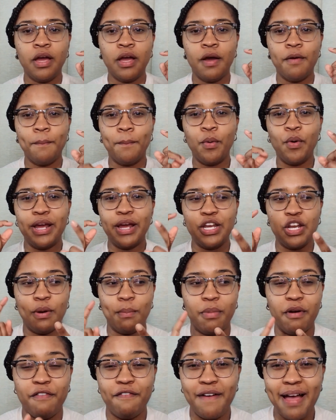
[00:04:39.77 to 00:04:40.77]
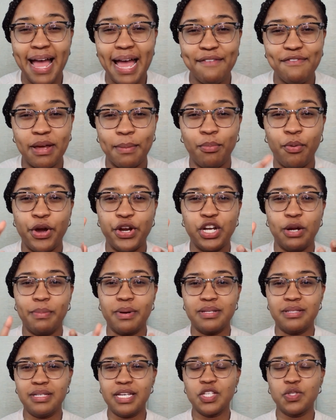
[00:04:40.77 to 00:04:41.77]
point number 5 and point number
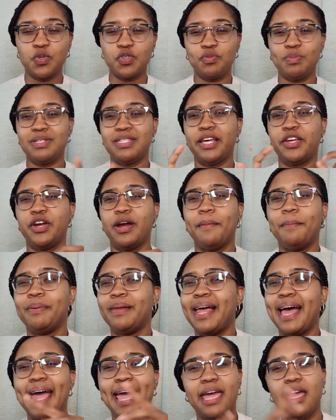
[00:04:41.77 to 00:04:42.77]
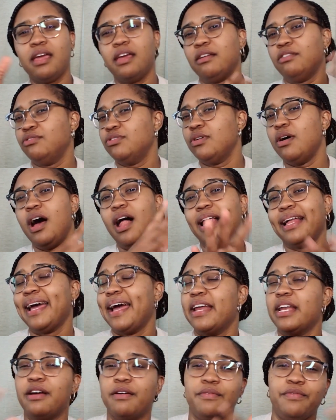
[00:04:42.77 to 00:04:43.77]
6, which means that you're applying to all
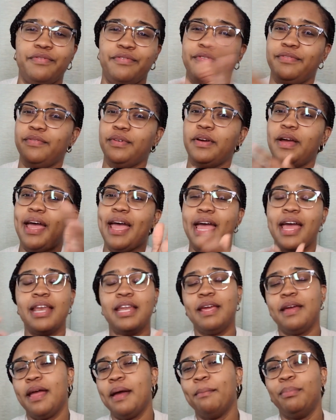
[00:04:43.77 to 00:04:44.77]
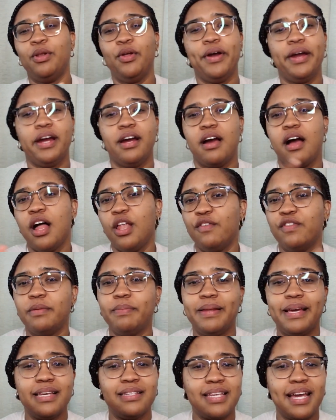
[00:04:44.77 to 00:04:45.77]
kind of any employer all over the
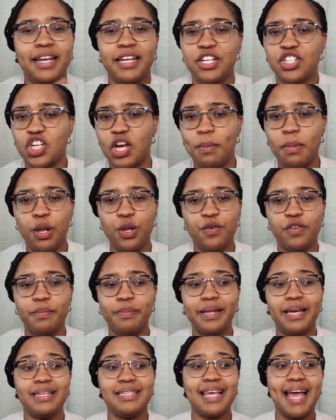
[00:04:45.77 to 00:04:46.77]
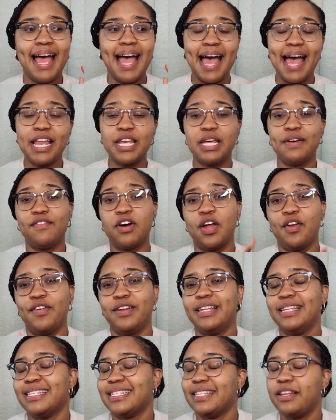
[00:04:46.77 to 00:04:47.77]
place, any job all over the place, and you have
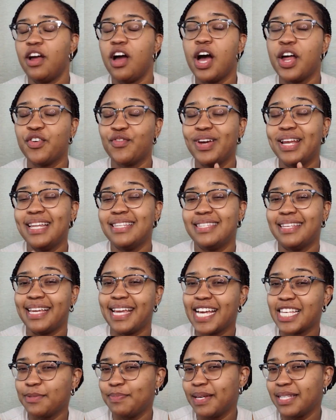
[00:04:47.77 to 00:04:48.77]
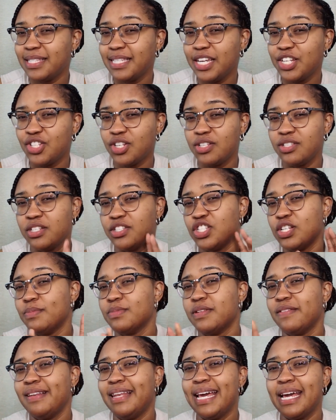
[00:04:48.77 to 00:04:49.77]
unrealistic expectations in
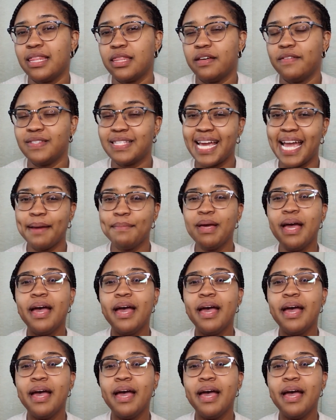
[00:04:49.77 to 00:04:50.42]
terms of length of time,